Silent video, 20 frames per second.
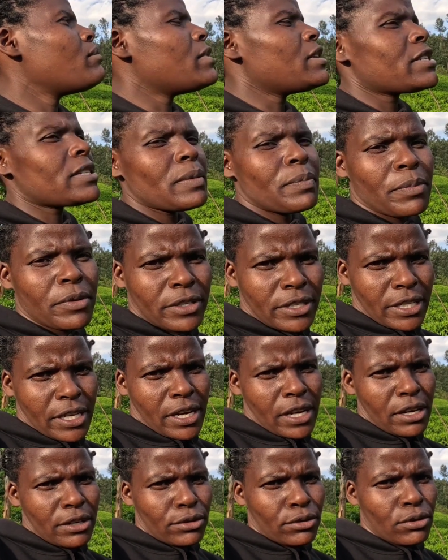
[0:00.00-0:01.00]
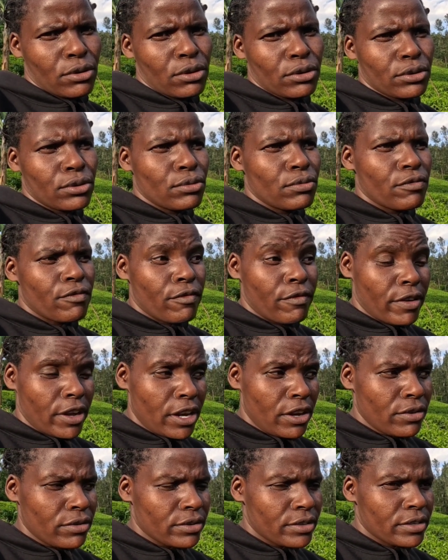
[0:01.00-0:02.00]
been supported to go do
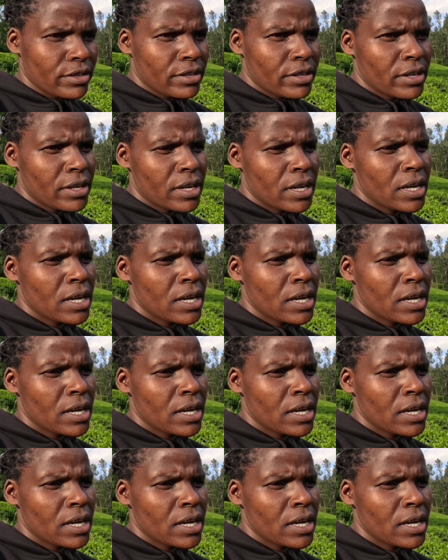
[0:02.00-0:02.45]
videos